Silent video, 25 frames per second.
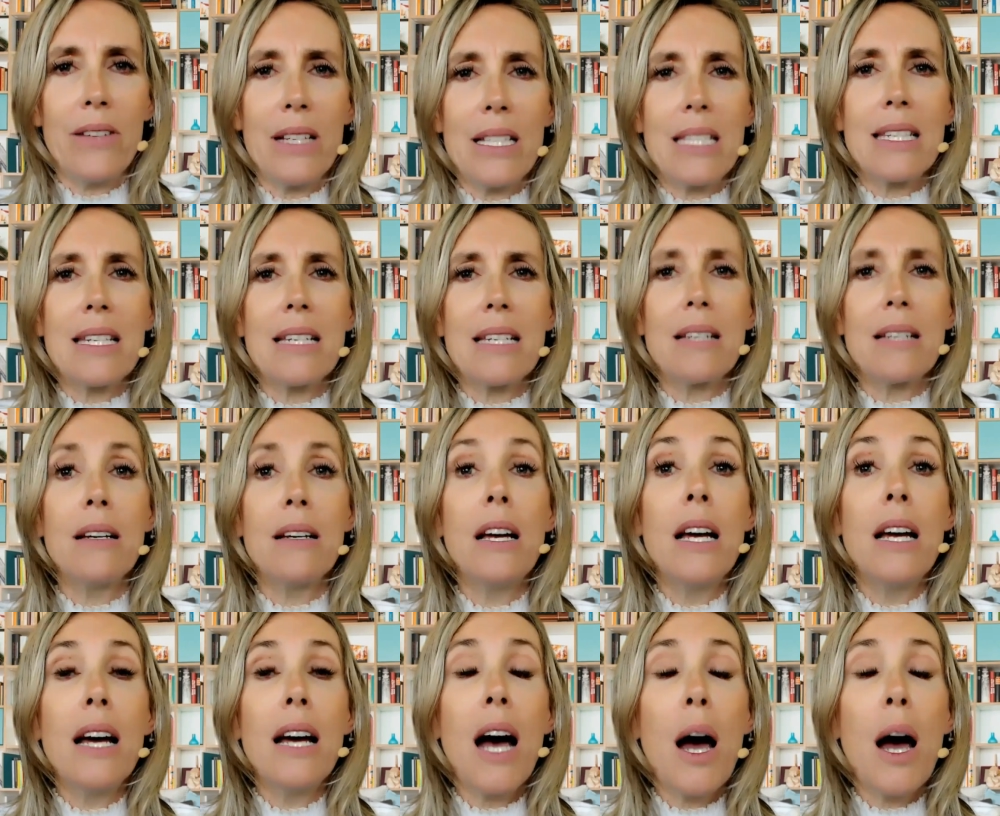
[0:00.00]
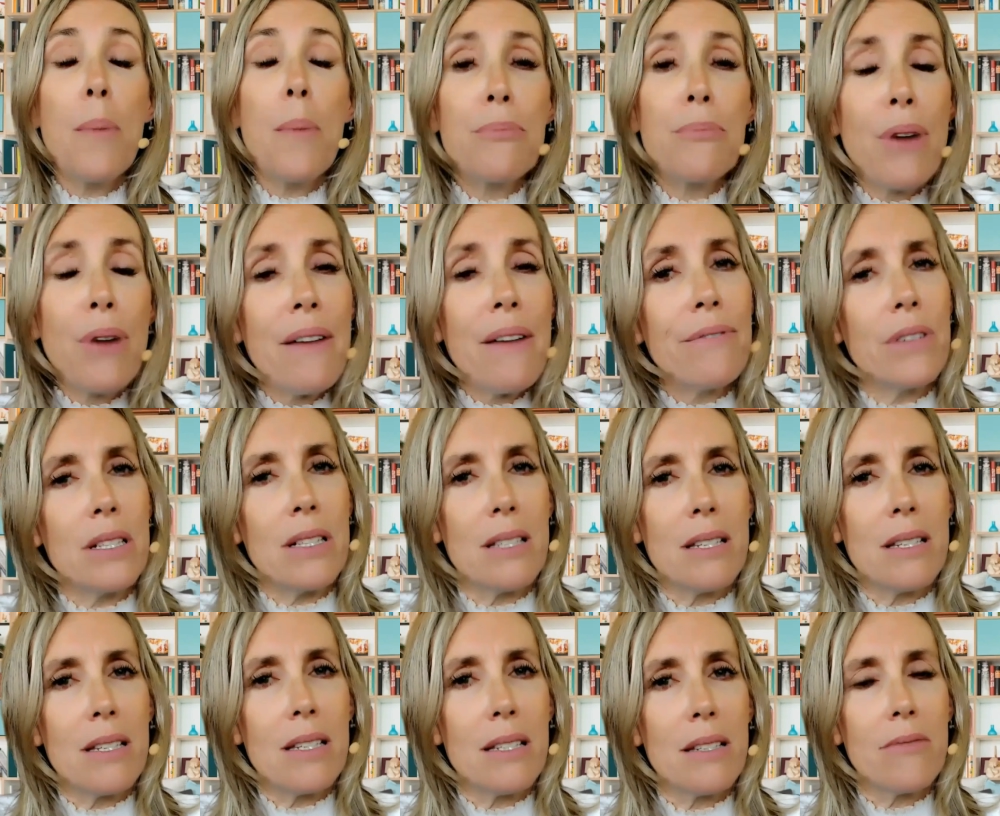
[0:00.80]
It's a
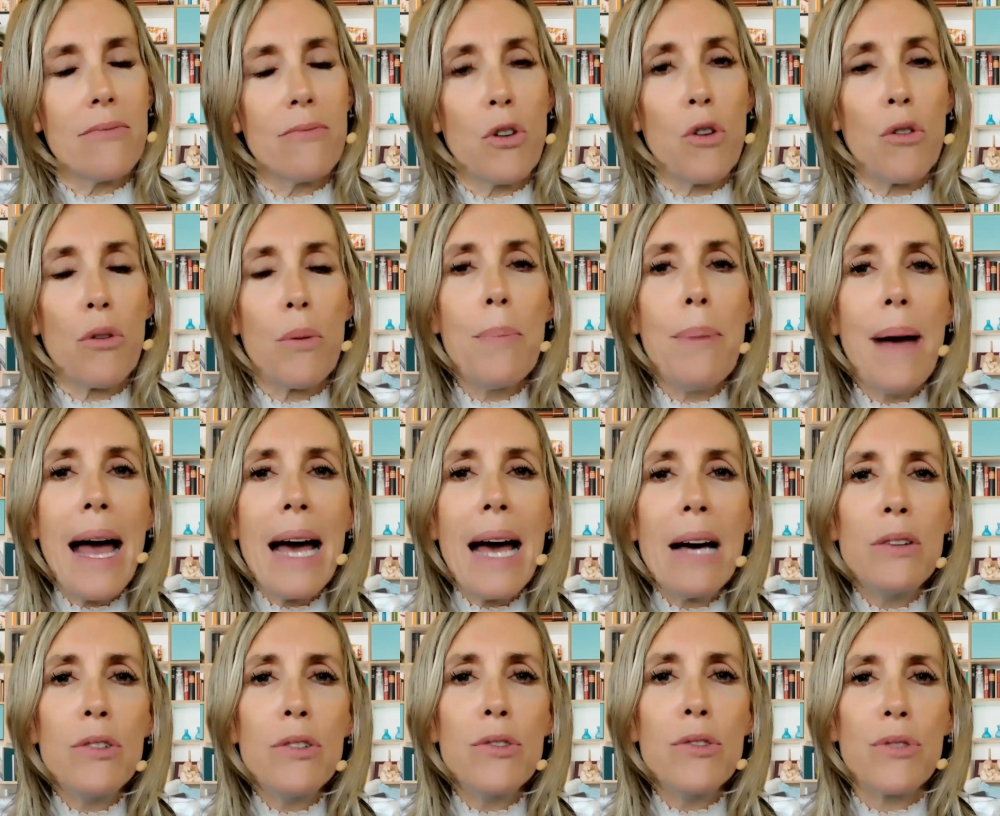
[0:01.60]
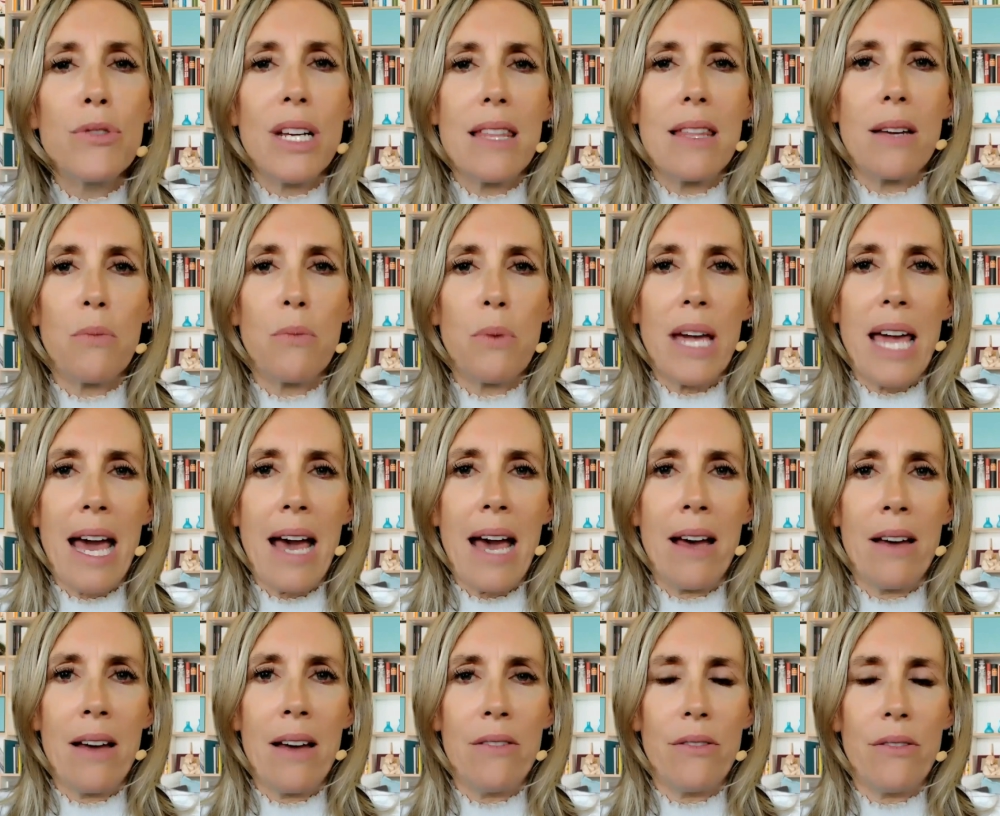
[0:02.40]
preference or a boundary that we have.